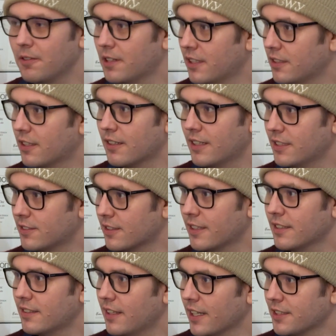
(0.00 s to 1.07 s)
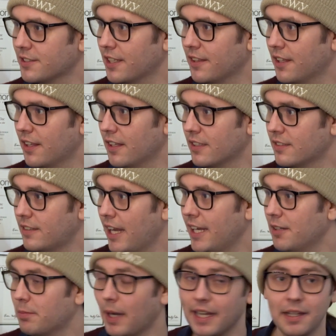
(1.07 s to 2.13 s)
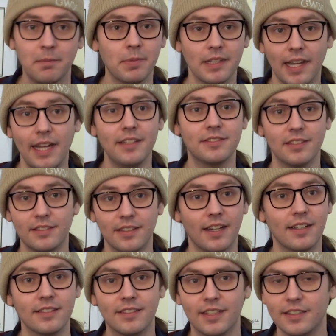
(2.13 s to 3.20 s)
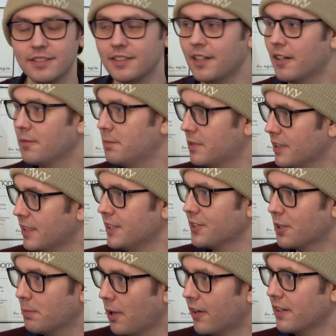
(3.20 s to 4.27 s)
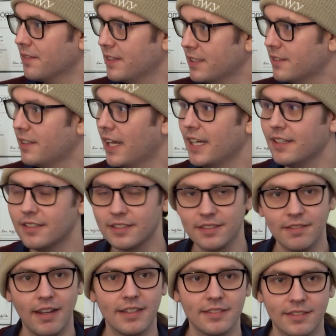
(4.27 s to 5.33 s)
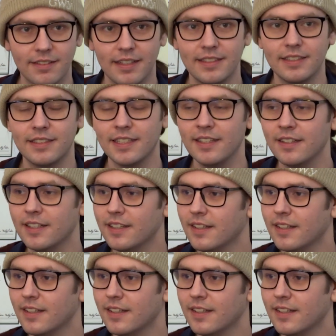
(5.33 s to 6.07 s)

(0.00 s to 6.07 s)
concurrent jurisdiction, then the state by implication does, because cities are part of the state. It's a lesser entity.